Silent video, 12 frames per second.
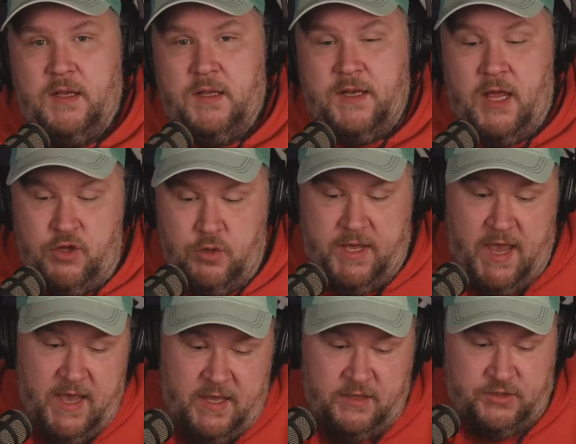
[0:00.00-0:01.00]
Now you
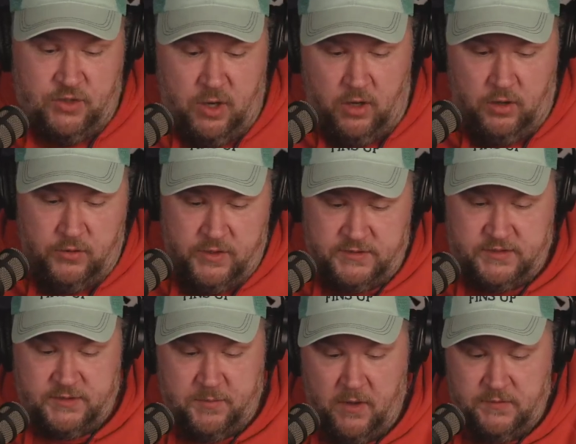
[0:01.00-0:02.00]
can't control who gets
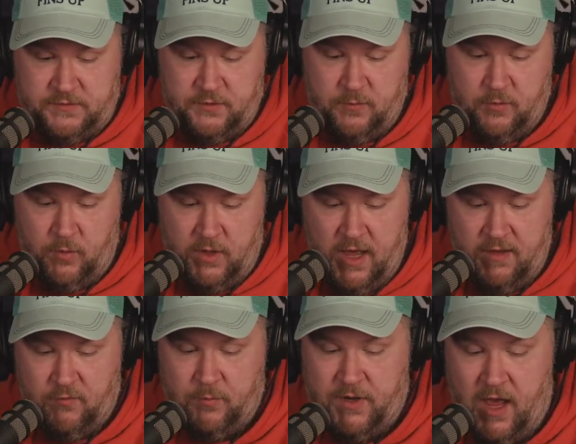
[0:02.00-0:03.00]
exposed to them or
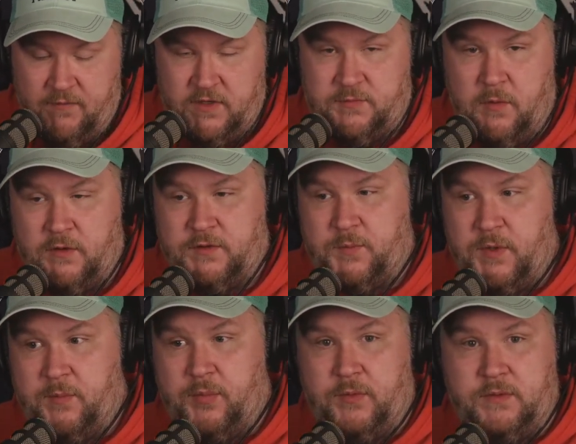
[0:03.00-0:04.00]
whatever, but I've exposed
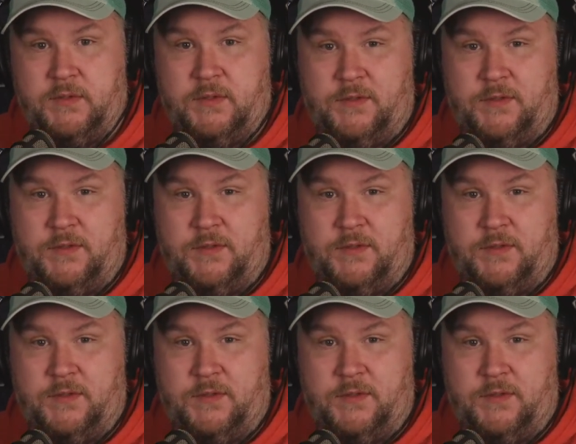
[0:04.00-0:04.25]
people to